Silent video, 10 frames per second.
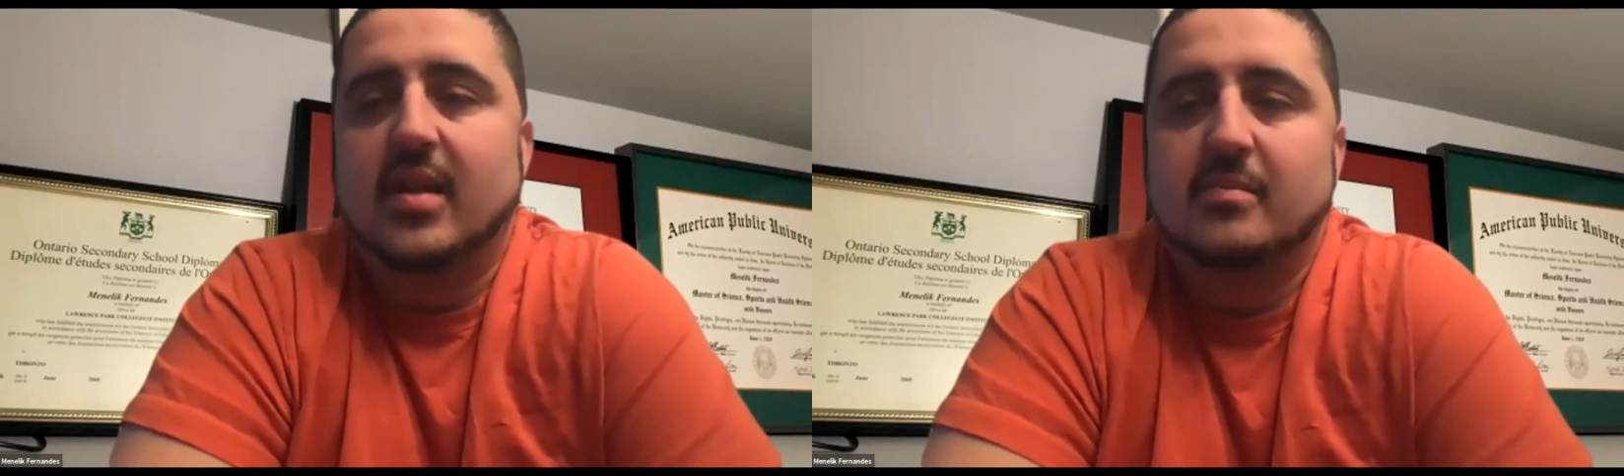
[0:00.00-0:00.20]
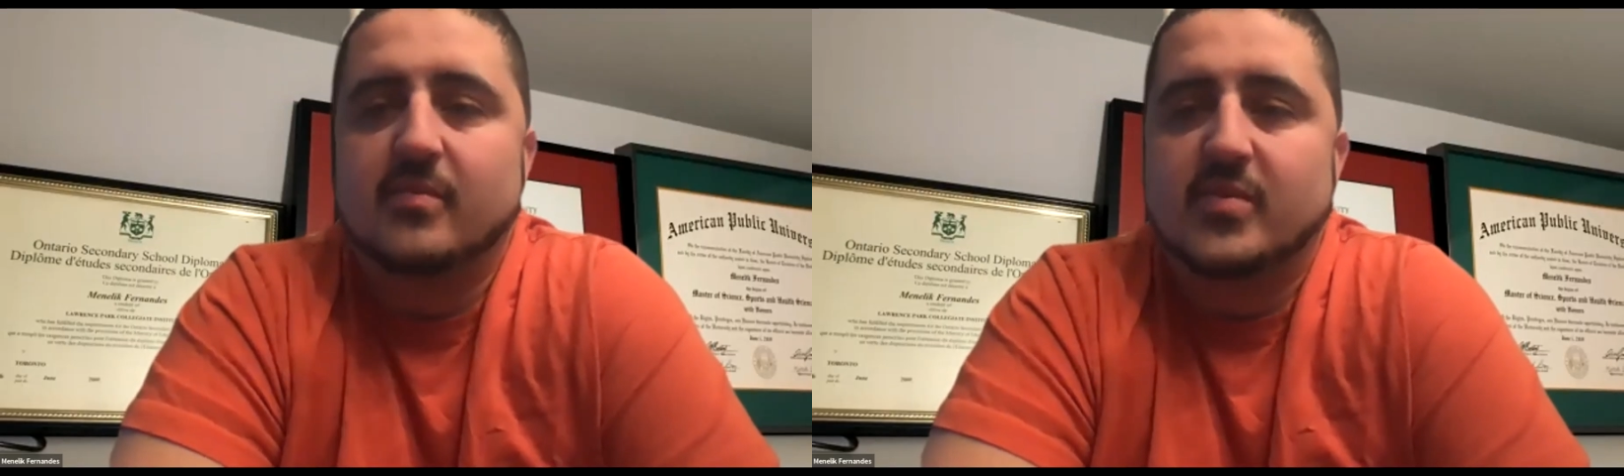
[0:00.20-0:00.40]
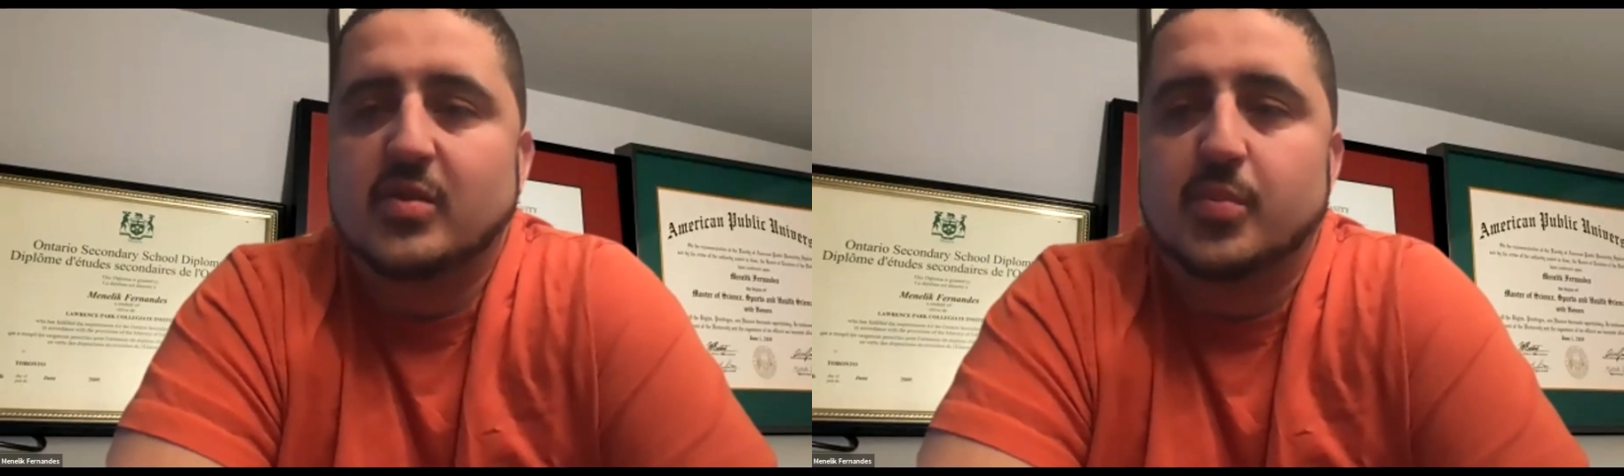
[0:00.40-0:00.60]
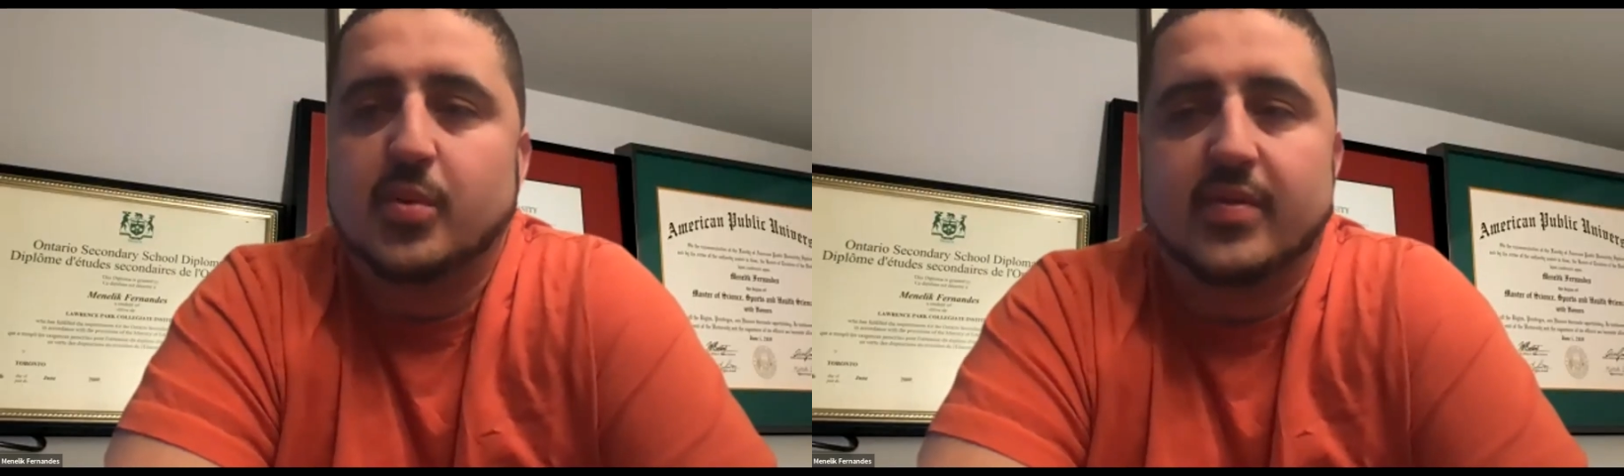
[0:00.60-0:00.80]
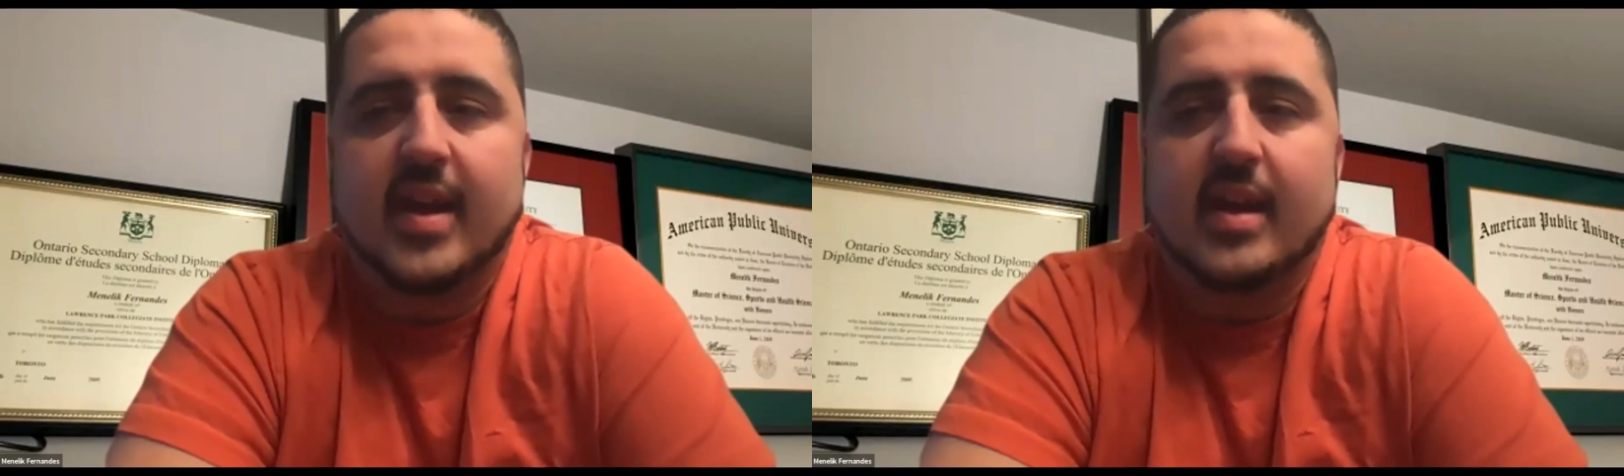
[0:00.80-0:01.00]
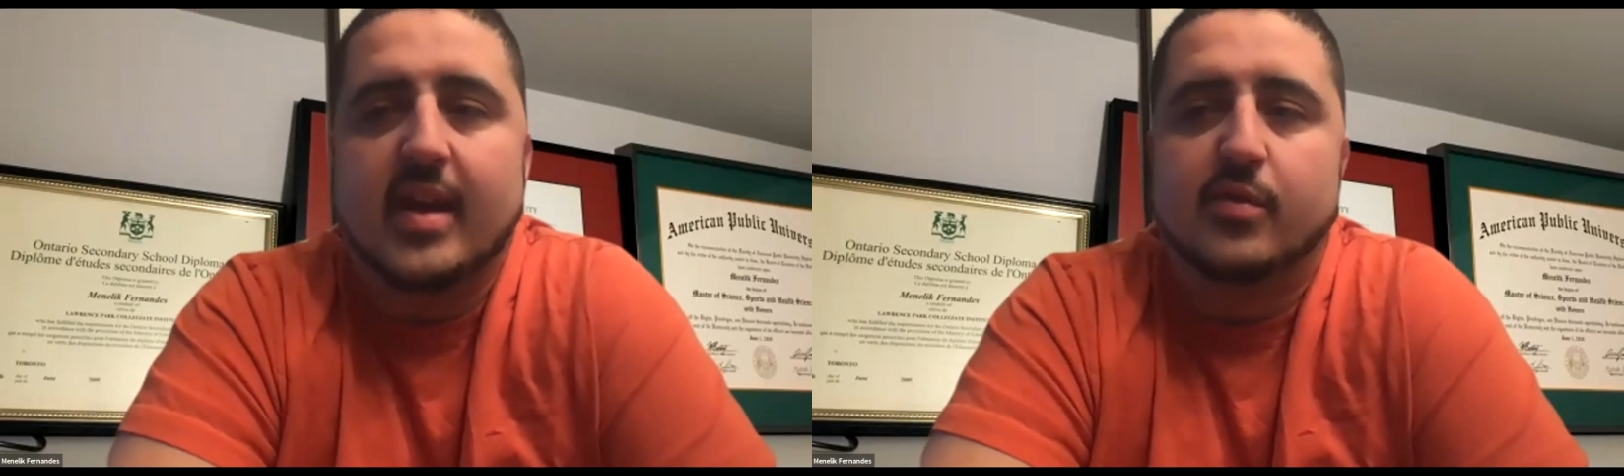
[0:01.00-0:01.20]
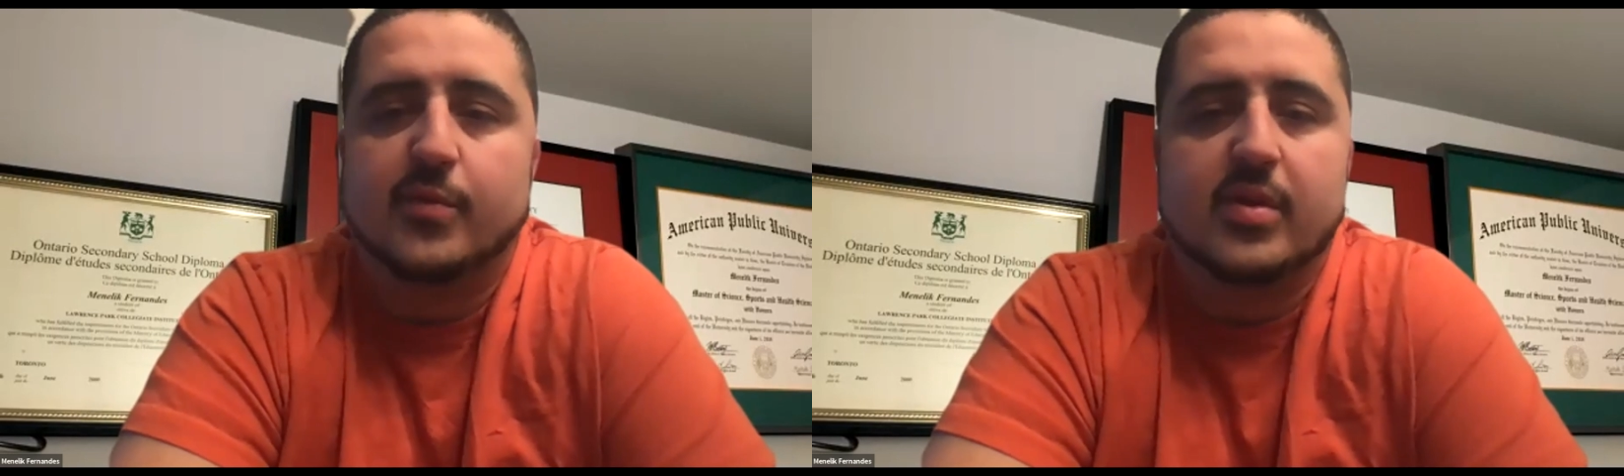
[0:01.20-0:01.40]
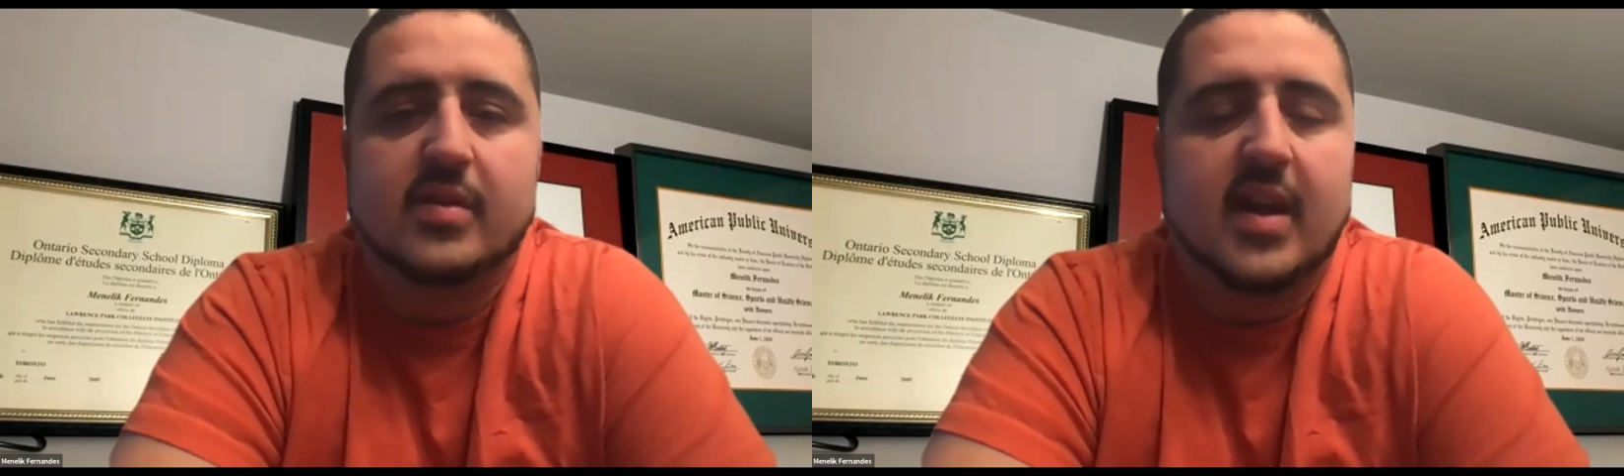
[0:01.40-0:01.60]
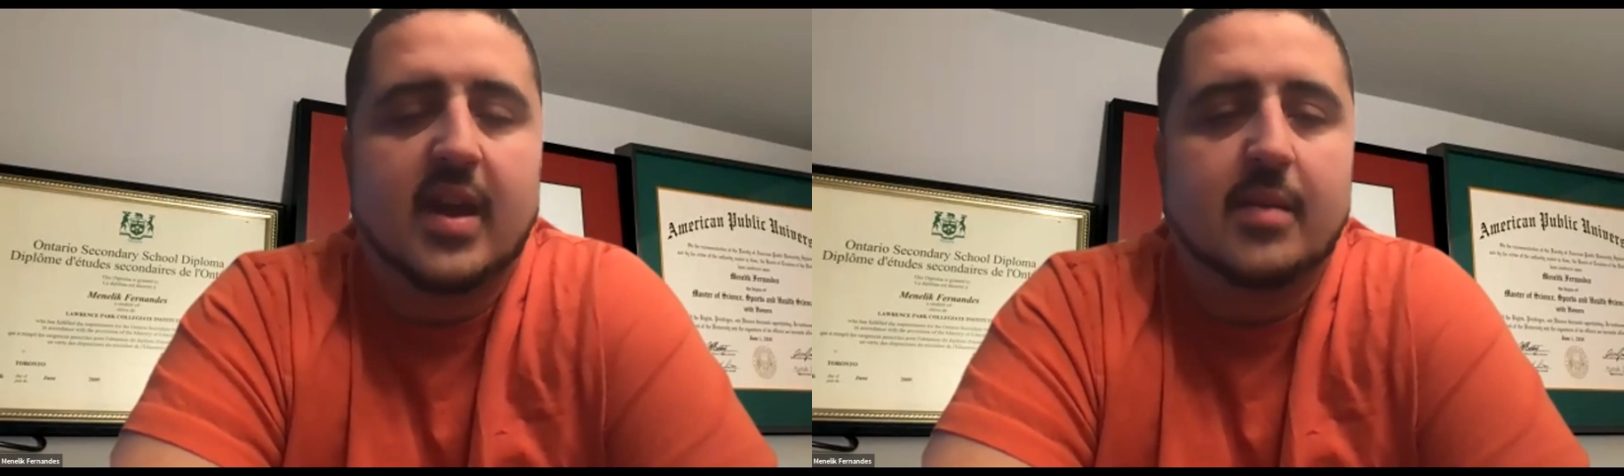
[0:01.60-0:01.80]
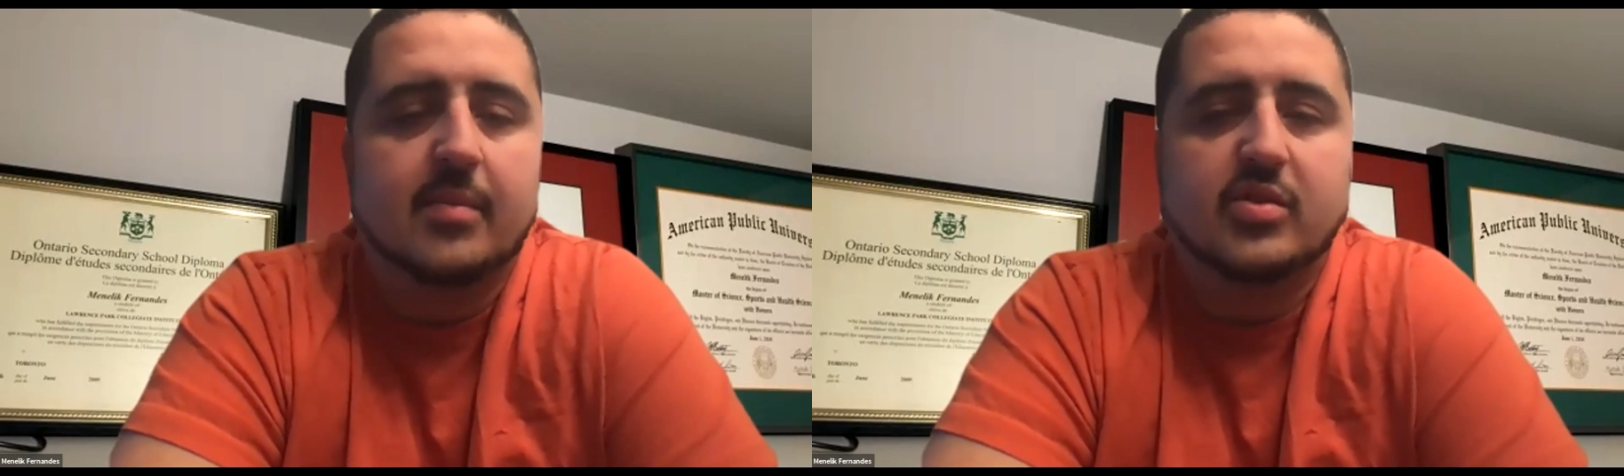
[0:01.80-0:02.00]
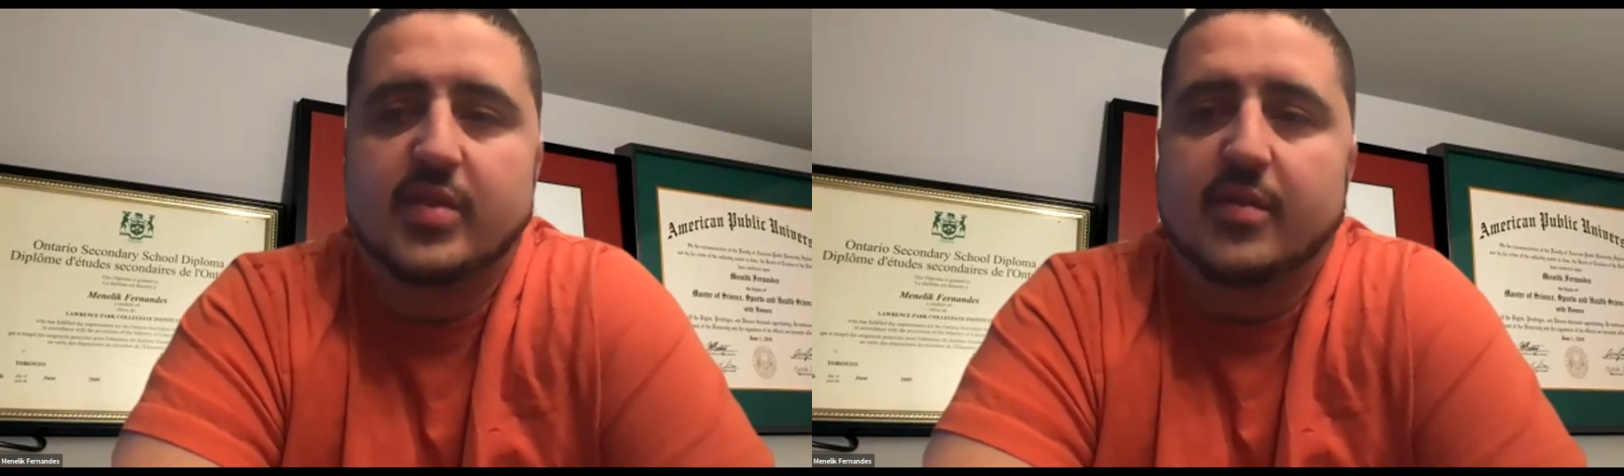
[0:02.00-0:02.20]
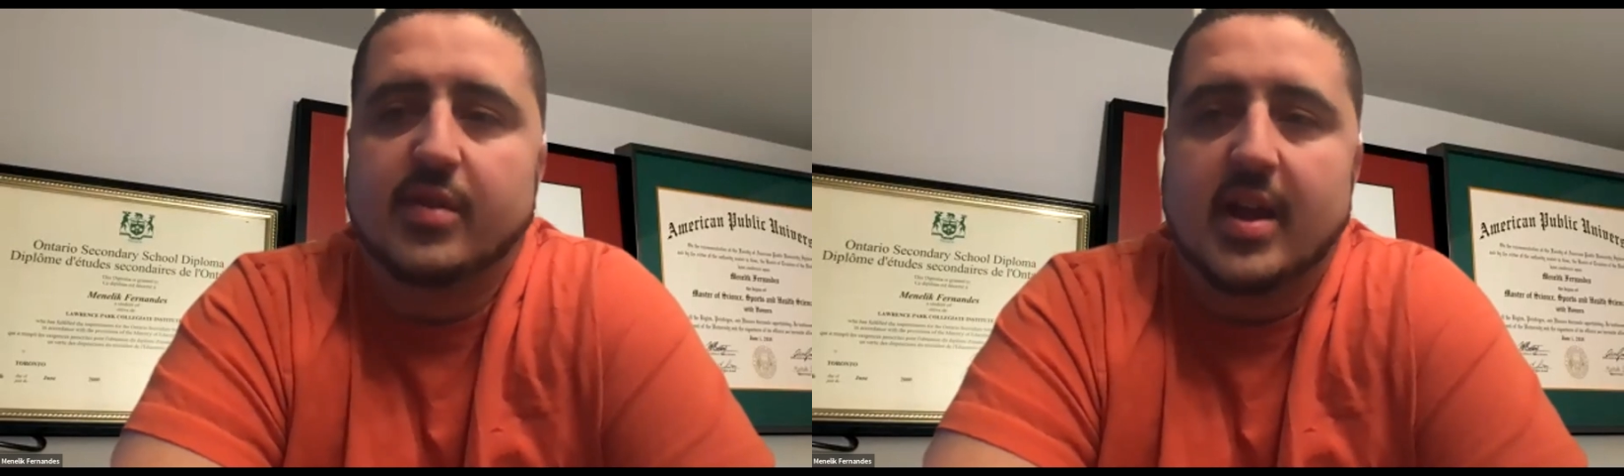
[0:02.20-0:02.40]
I'm super thankful for the time that you've given.